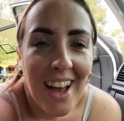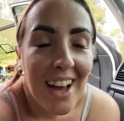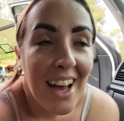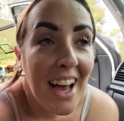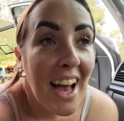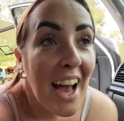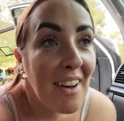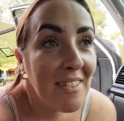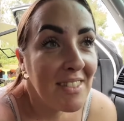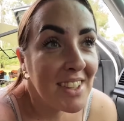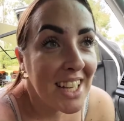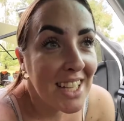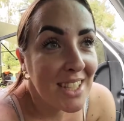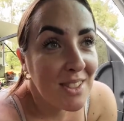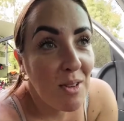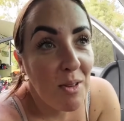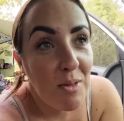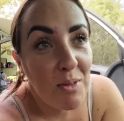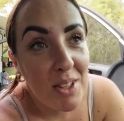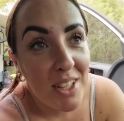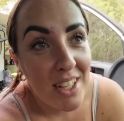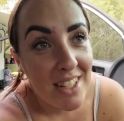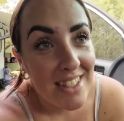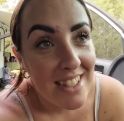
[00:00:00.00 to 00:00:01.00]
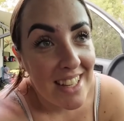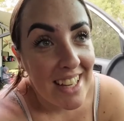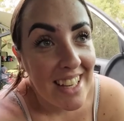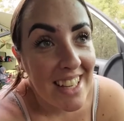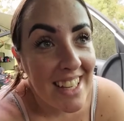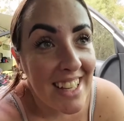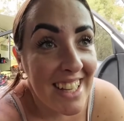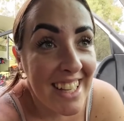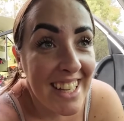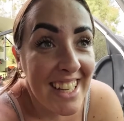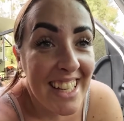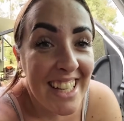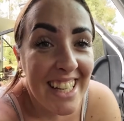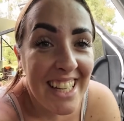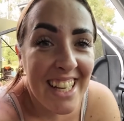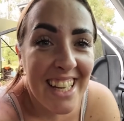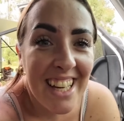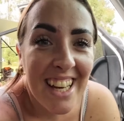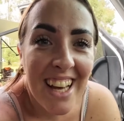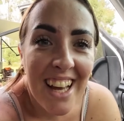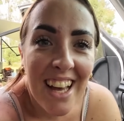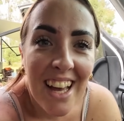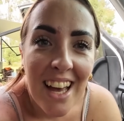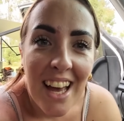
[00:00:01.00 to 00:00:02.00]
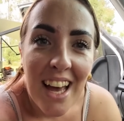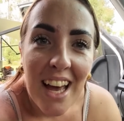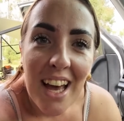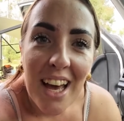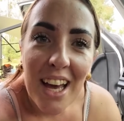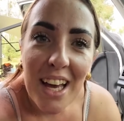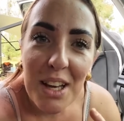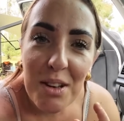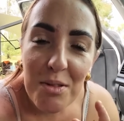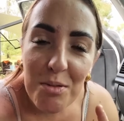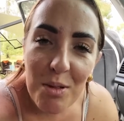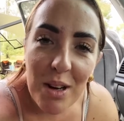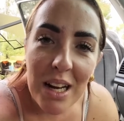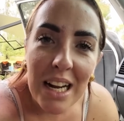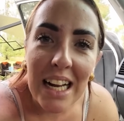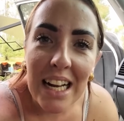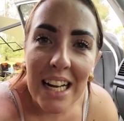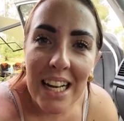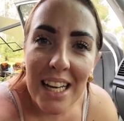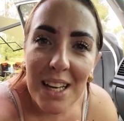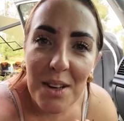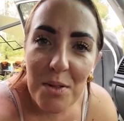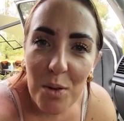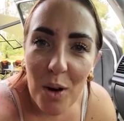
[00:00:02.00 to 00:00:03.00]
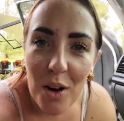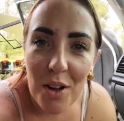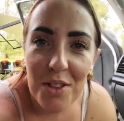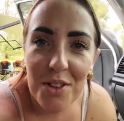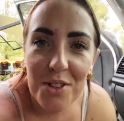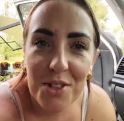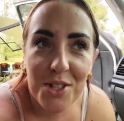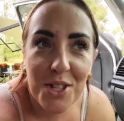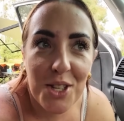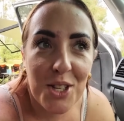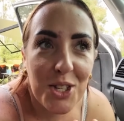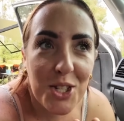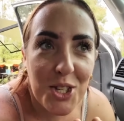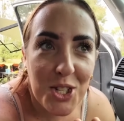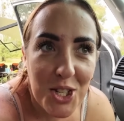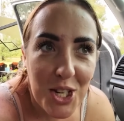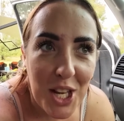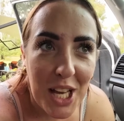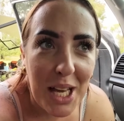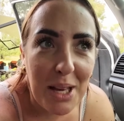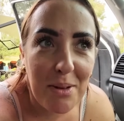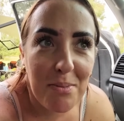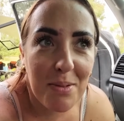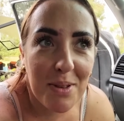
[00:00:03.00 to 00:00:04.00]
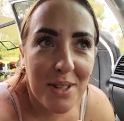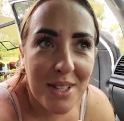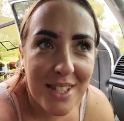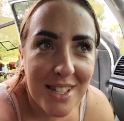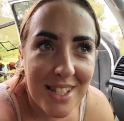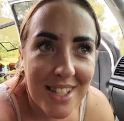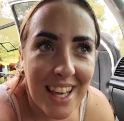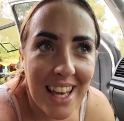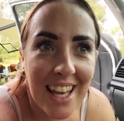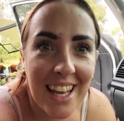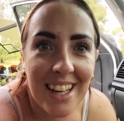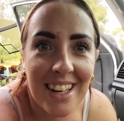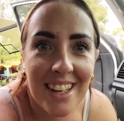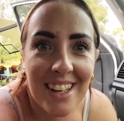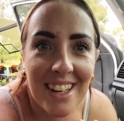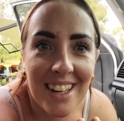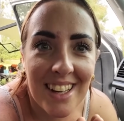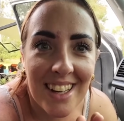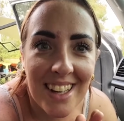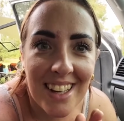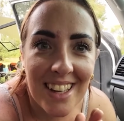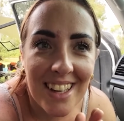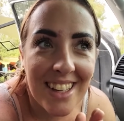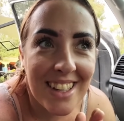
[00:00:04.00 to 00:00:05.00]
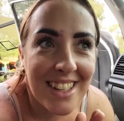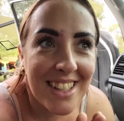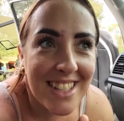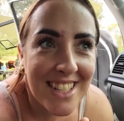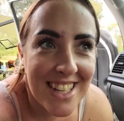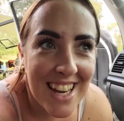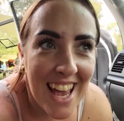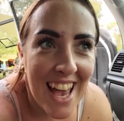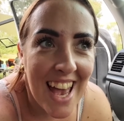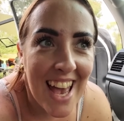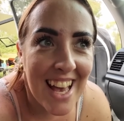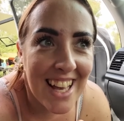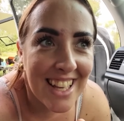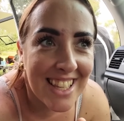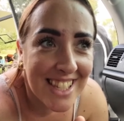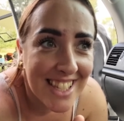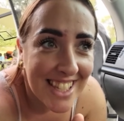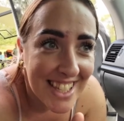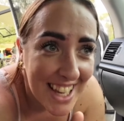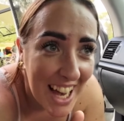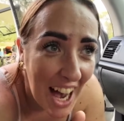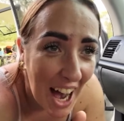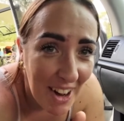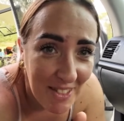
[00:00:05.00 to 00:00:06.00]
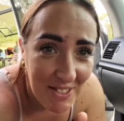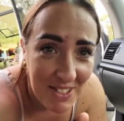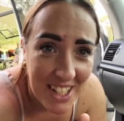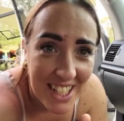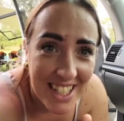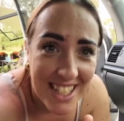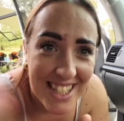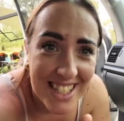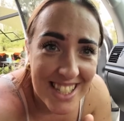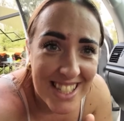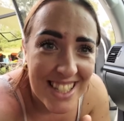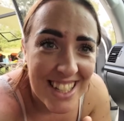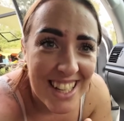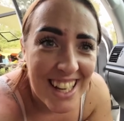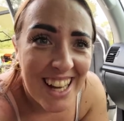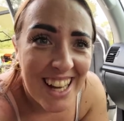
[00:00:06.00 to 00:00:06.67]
Have a guess what I'm going to say. He really wants sheep skin chairs covers.